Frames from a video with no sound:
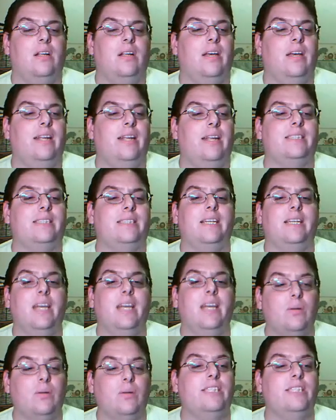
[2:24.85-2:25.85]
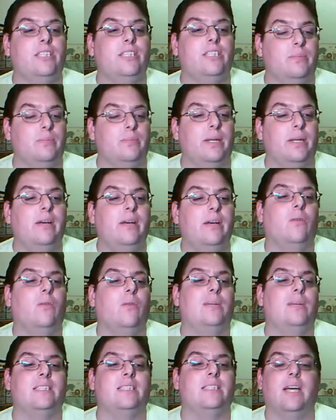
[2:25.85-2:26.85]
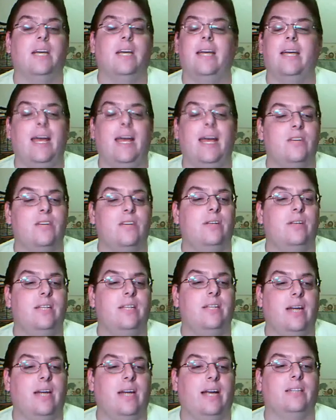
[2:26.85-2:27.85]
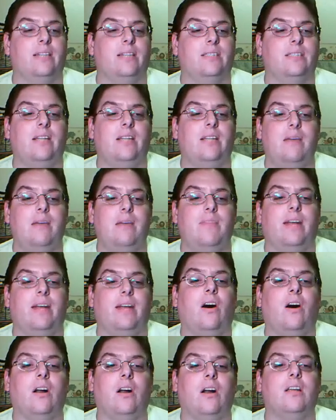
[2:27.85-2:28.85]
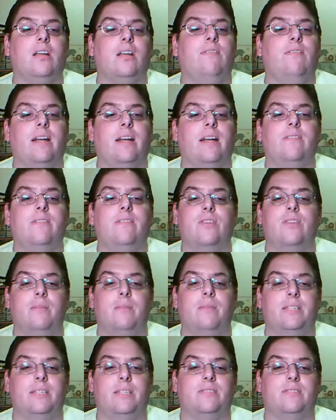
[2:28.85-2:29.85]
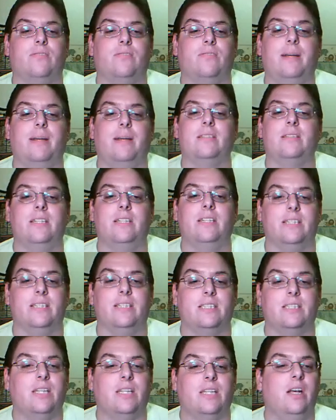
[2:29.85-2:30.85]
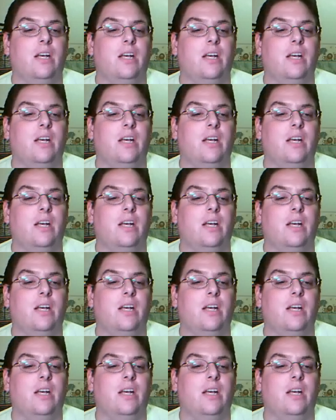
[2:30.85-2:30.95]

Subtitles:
It is equally stupid when psychiatry deniers claim that all effective treatments for mental illness